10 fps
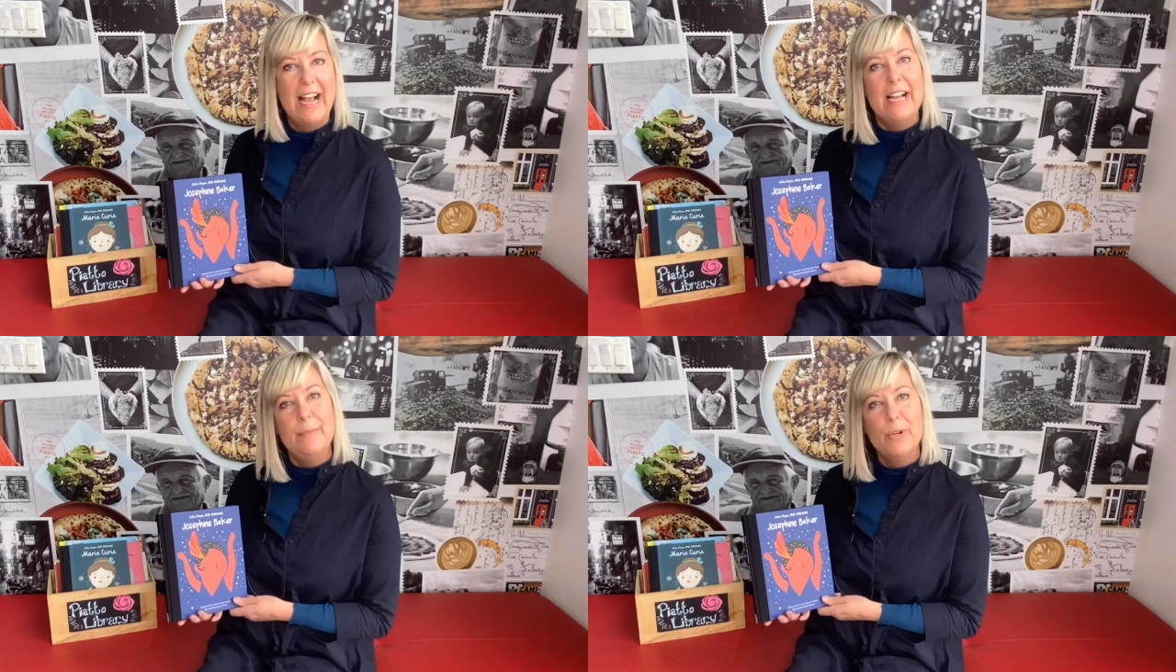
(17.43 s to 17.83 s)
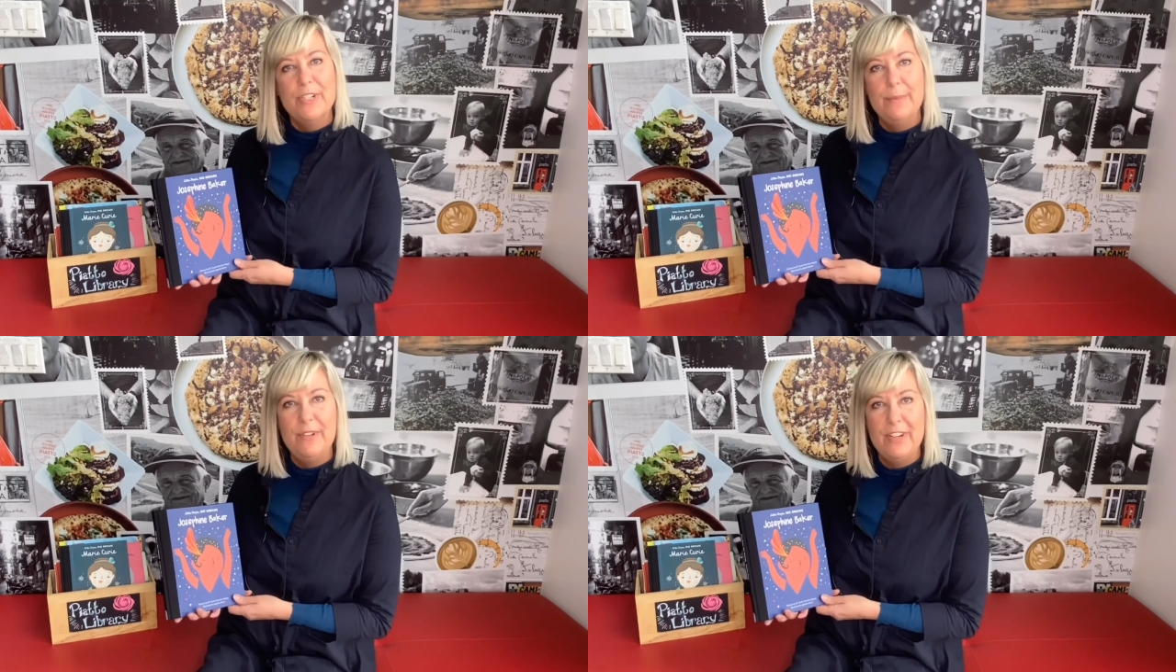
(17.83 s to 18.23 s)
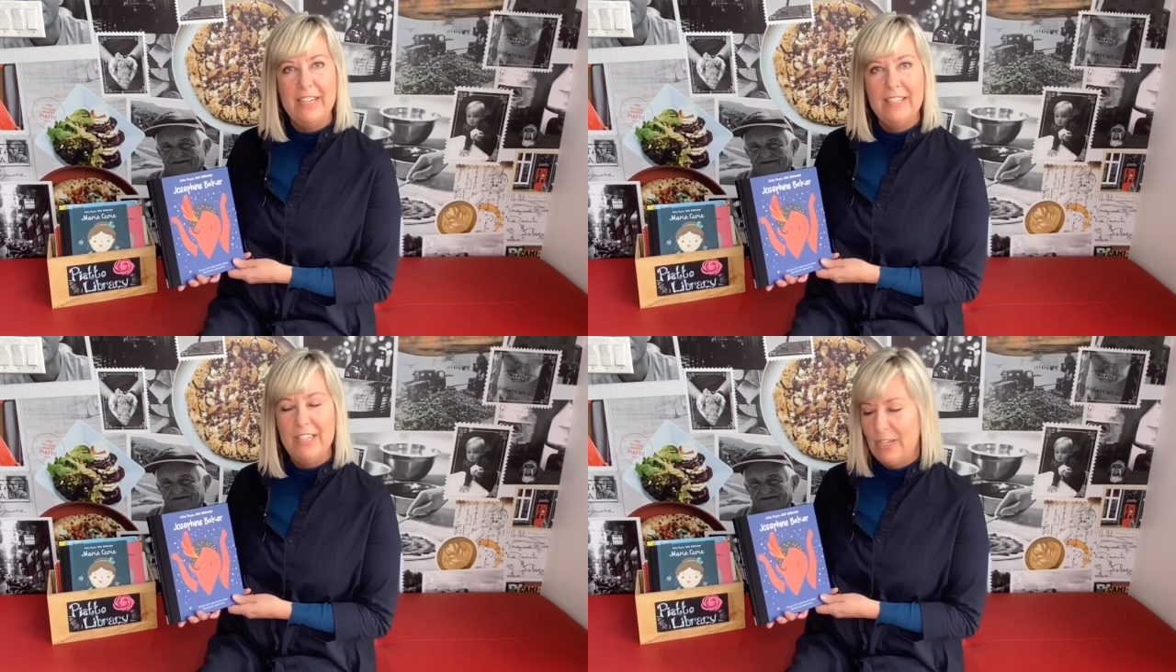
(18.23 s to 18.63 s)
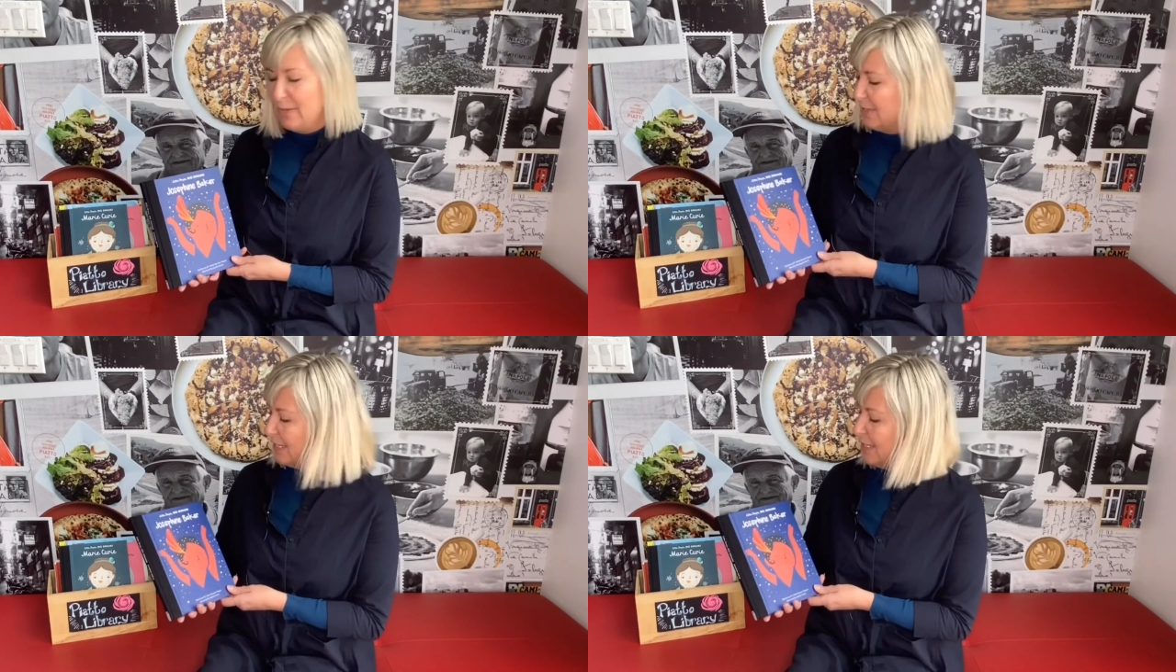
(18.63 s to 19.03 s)
I'm going to be reading to
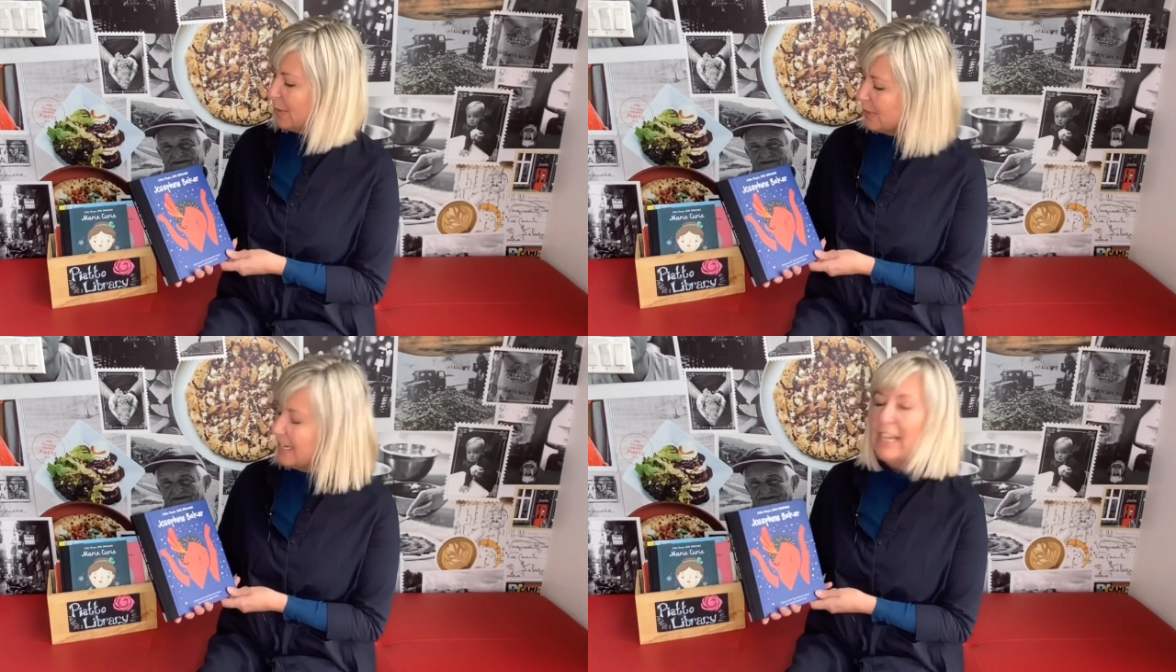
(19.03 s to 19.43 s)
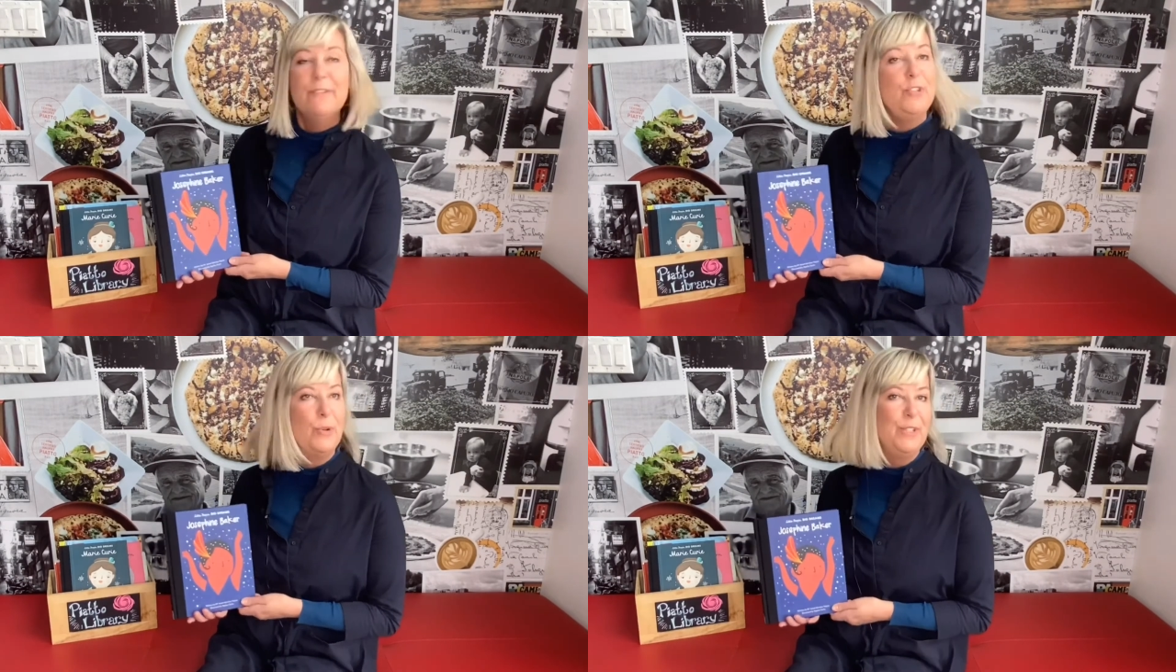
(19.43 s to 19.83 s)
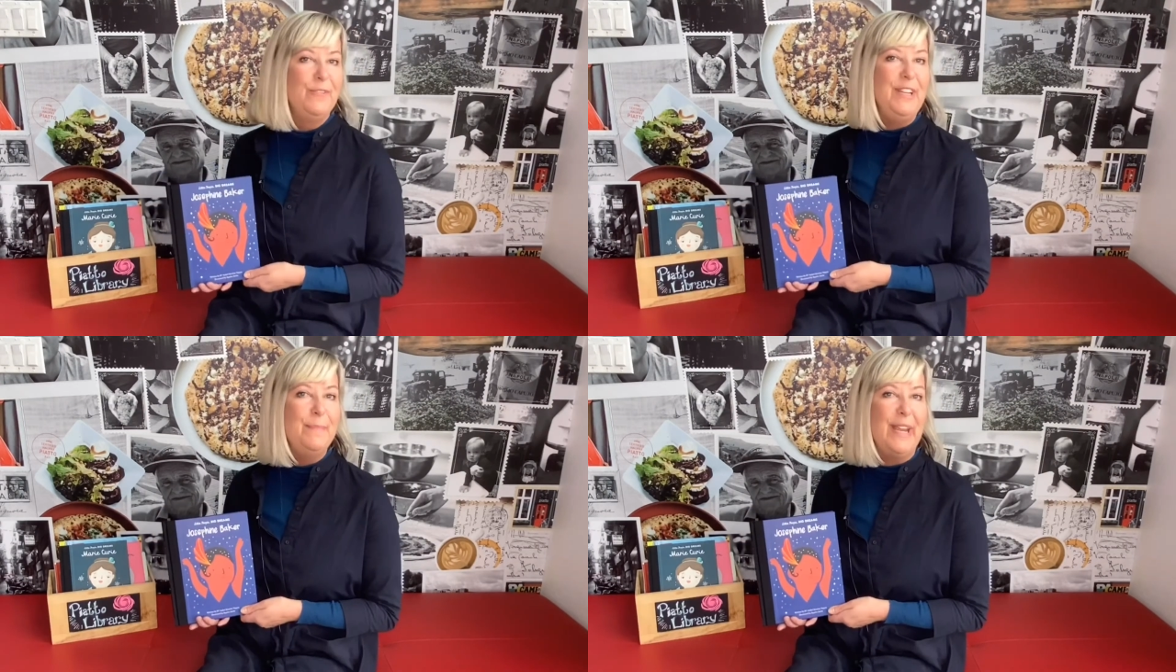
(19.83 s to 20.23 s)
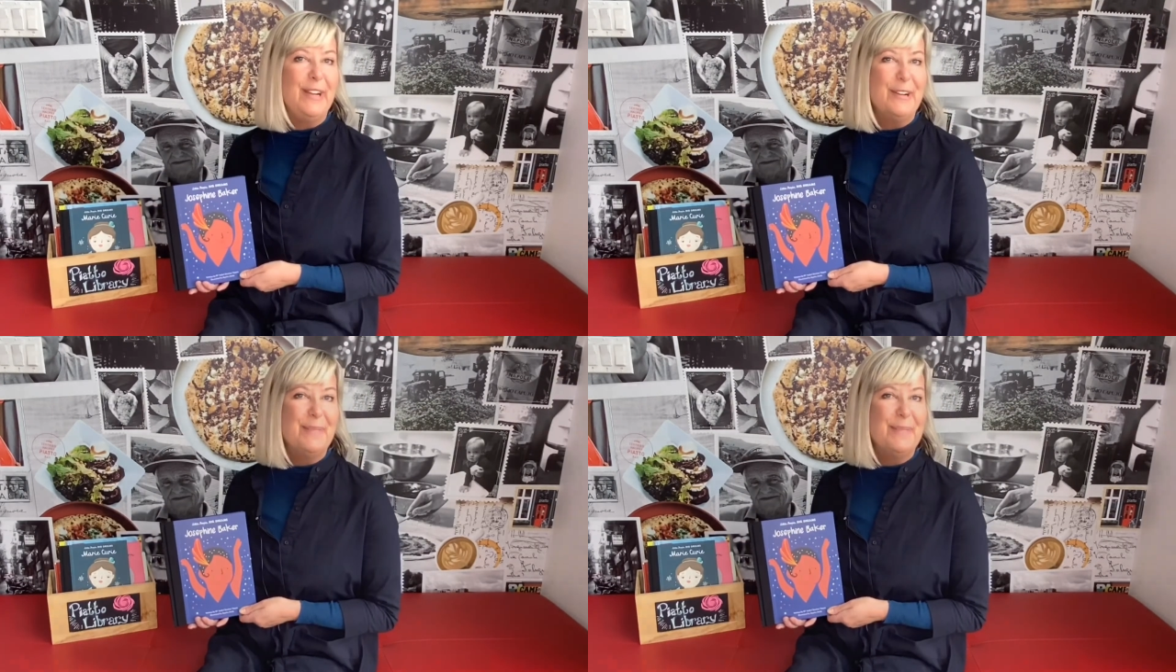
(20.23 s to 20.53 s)
you the story of Josephine Baker.